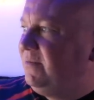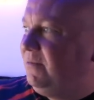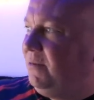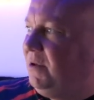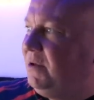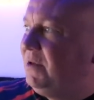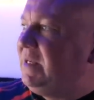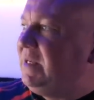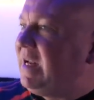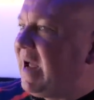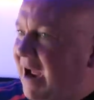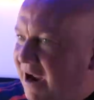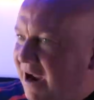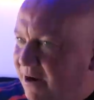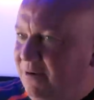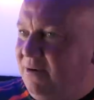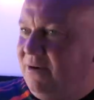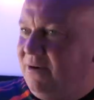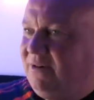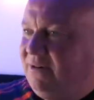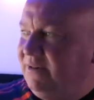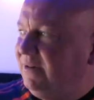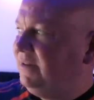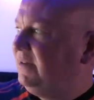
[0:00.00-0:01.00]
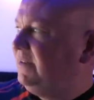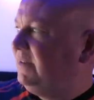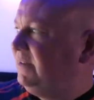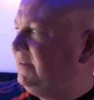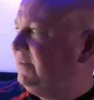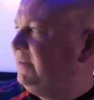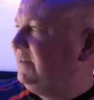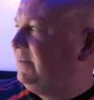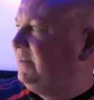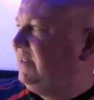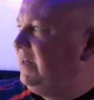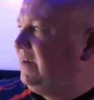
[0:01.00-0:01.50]
oh now,
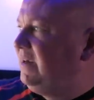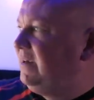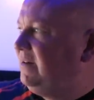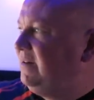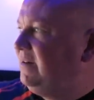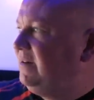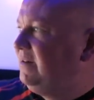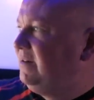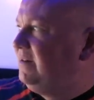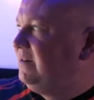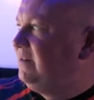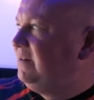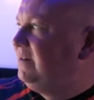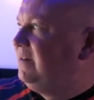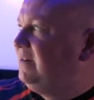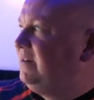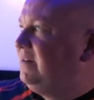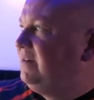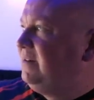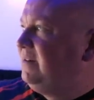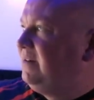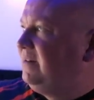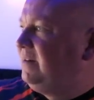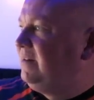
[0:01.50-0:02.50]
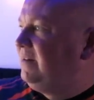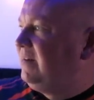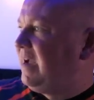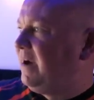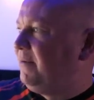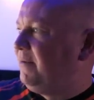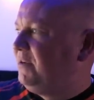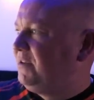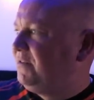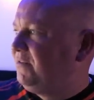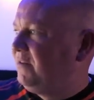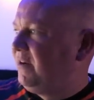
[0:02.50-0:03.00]
yeah,
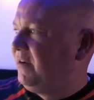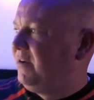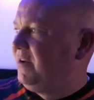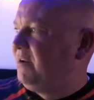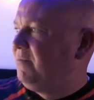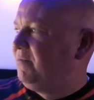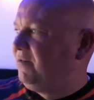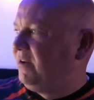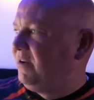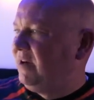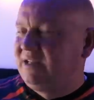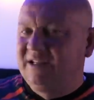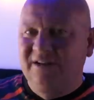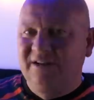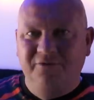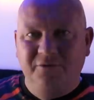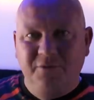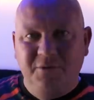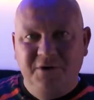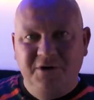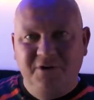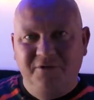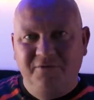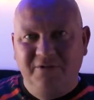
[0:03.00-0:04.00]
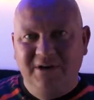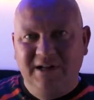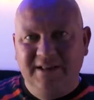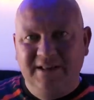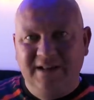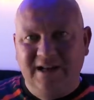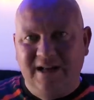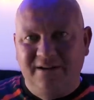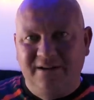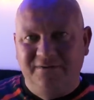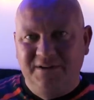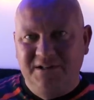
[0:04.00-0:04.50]
now it's very impressive, and we're not really the
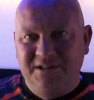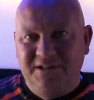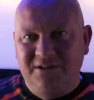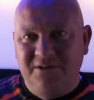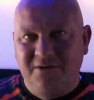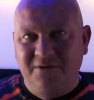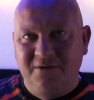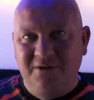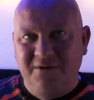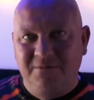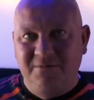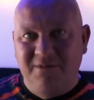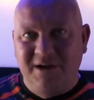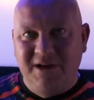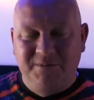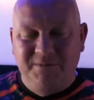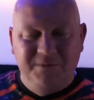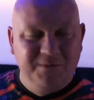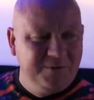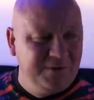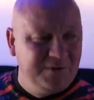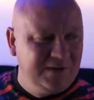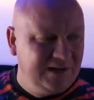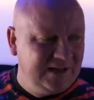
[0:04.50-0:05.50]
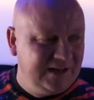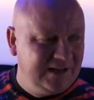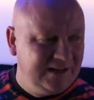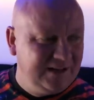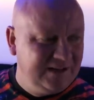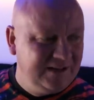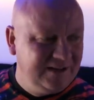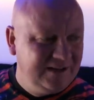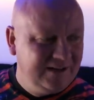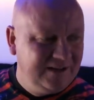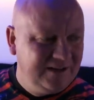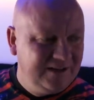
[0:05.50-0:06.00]
laughing stock, and maybe we'll uh,
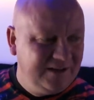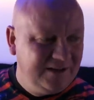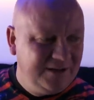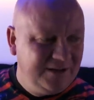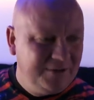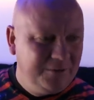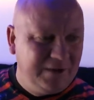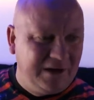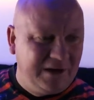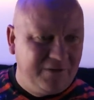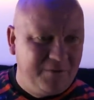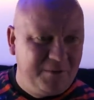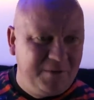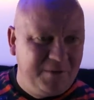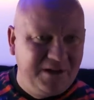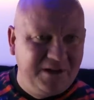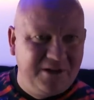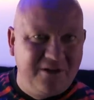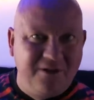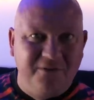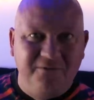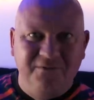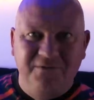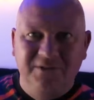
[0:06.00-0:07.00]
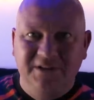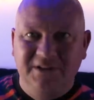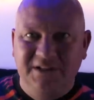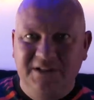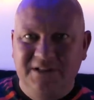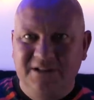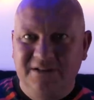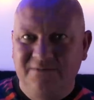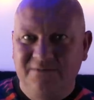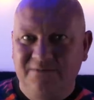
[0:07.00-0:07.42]
we'll have a bit of confidence.